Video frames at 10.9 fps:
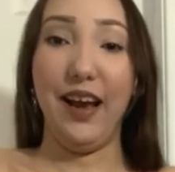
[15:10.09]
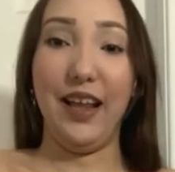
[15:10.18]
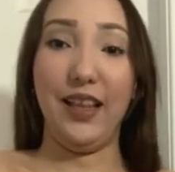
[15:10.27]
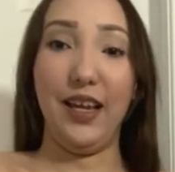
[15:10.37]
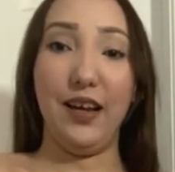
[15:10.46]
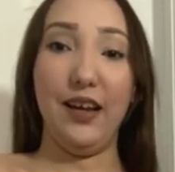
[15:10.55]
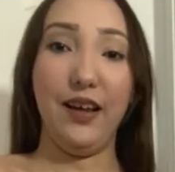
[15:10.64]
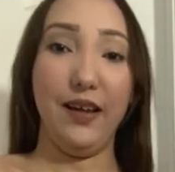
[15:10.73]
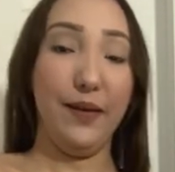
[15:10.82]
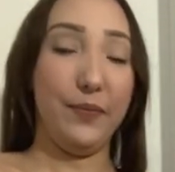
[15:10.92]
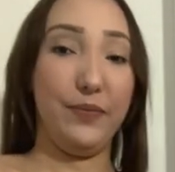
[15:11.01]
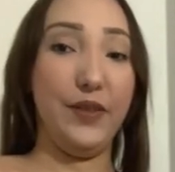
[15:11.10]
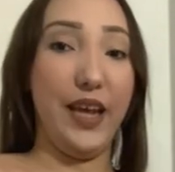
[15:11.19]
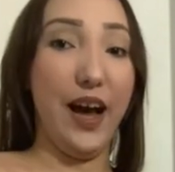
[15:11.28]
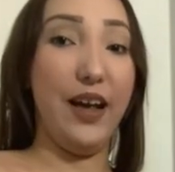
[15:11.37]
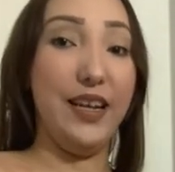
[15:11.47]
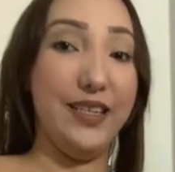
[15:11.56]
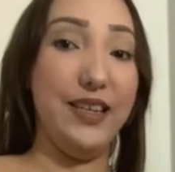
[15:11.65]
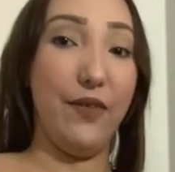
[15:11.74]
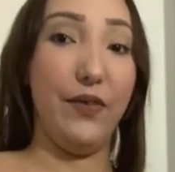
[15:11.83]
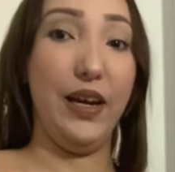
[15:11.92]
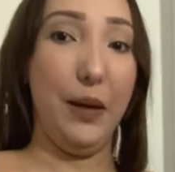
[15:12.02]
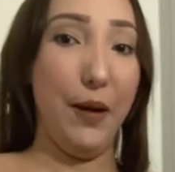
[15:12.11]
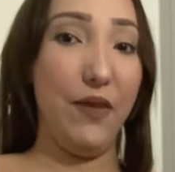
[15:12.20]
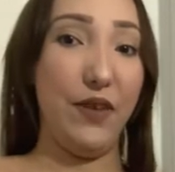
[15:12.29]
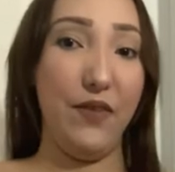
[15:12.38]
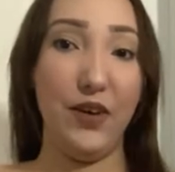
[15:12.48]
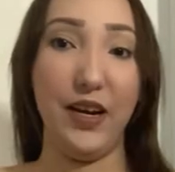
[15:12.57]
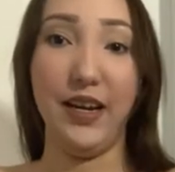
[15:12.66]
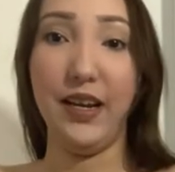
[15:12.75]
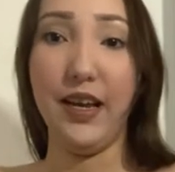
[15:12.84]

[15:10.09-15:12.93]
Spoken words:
I think, yeah, it's definitely my favorite.